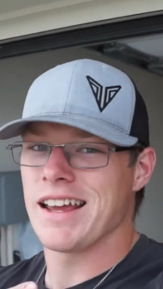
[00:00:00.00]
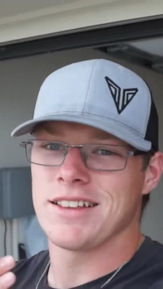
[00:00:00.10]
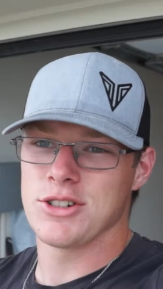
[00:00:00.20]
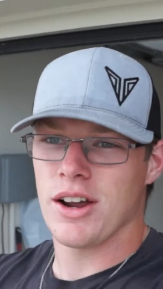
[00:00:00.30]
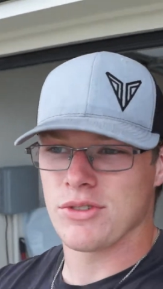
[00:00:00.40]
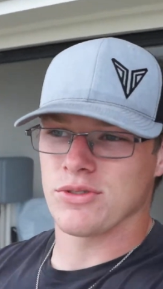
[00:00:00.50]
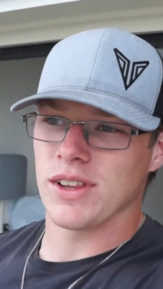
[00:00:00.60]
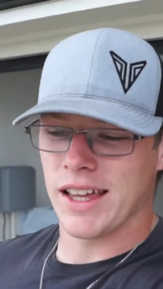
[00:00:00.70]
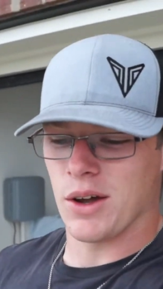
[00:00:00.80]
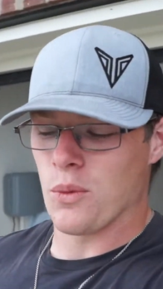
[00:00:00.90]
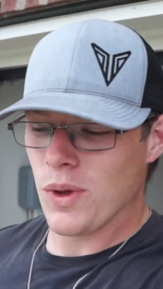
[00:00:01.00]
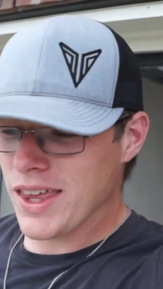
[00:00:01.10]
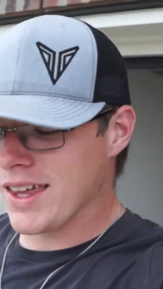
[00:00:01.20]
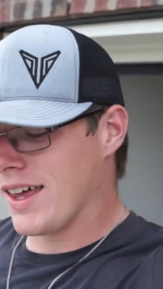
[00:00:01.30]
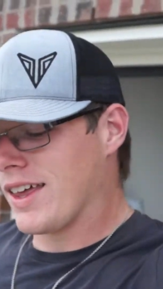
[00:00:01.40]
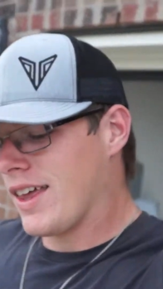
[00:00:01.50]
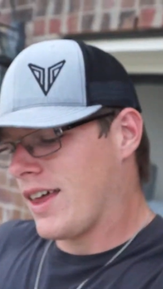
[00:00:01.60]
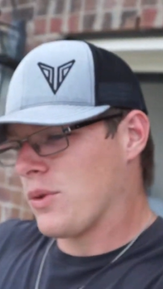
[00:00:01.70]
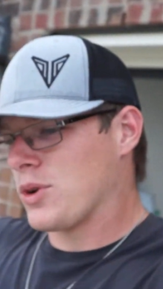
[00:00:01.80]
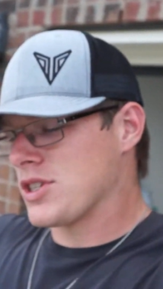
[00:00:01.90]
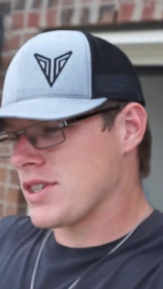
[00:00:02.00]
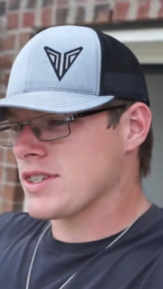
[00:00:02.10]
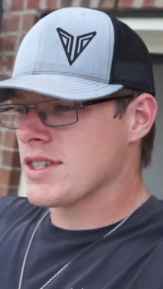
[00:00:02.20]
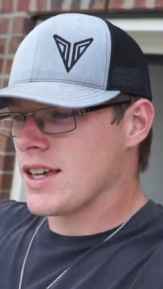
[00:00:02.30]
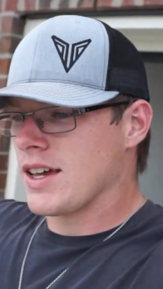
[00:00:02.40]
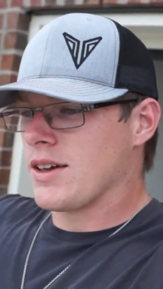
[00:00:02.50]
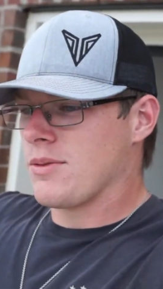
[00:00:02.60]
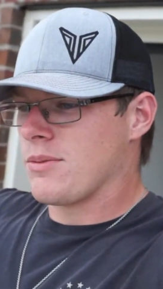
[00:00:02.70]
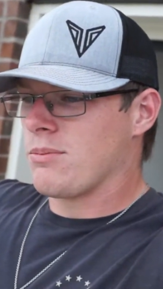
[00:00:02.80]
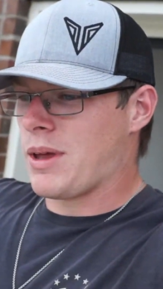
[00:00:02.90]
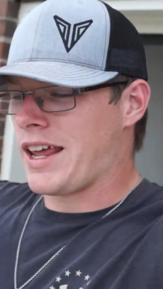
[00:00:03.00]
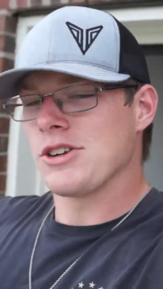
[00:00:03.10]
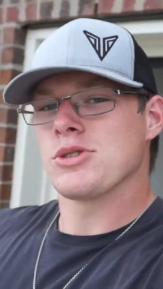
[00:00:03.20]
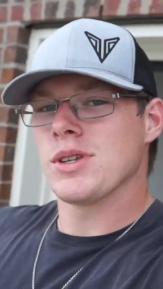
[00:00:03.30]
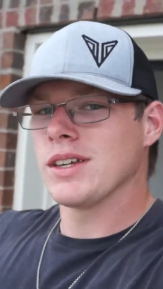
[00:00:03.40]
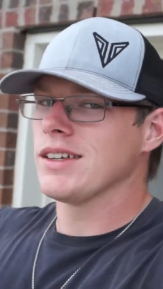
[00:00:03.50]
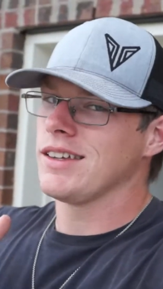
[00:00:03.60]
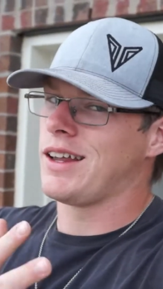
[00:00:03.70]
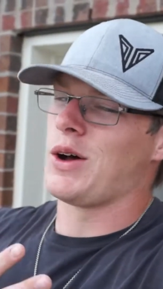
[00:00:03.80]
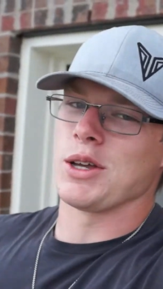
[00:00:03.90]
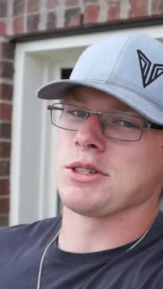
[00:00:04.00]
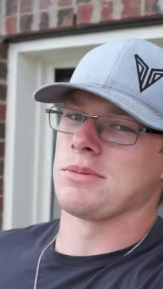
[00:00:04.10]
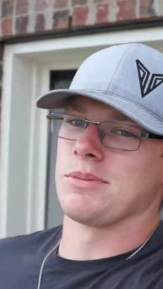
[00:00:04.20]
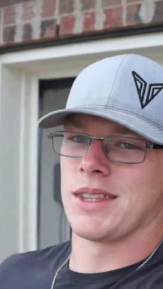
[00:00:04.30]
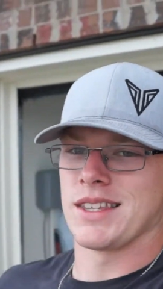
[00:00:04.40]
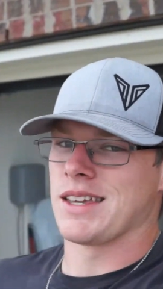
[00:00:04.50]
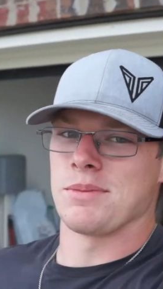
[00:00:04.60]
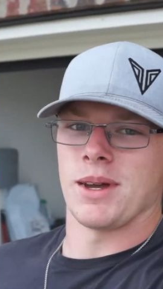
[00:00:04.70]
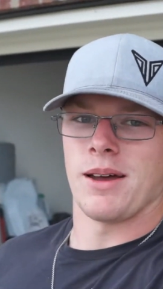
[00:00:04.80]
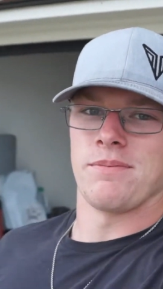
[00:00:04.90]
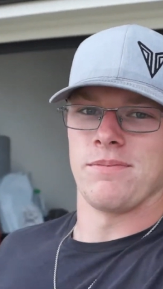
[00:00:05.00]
the daily driver for like a week, which has been interesting and awesome at the same time.